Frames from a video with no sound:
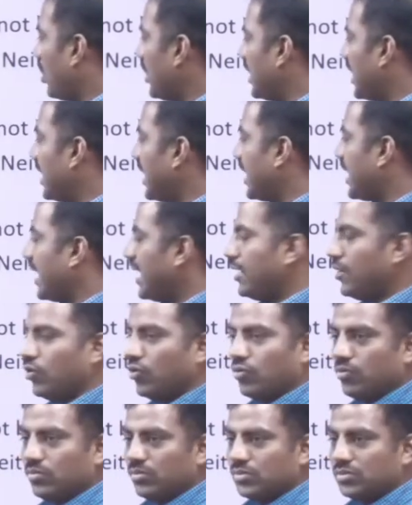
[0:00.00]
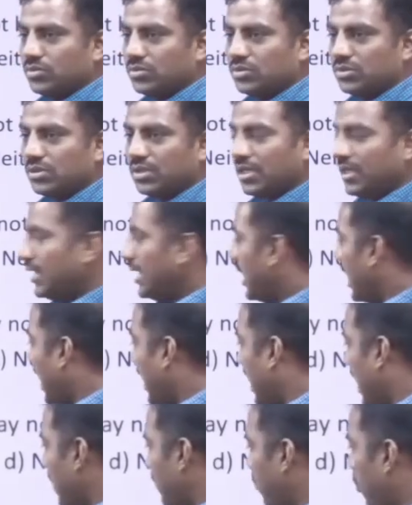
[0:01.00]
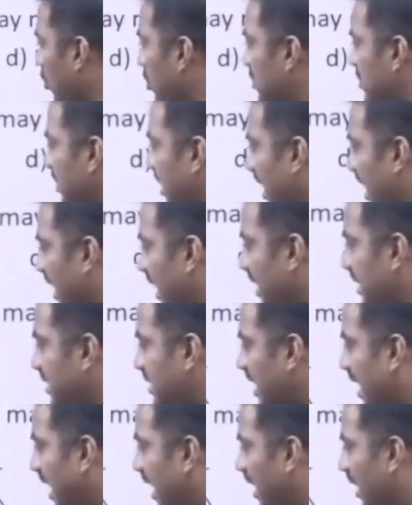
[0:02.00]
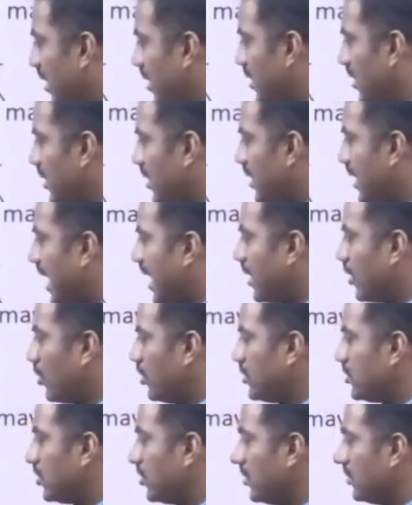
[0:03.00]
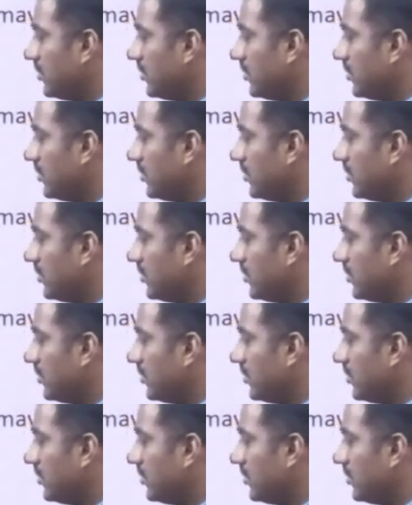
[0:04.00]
that I can do? I can put chair inside cat also.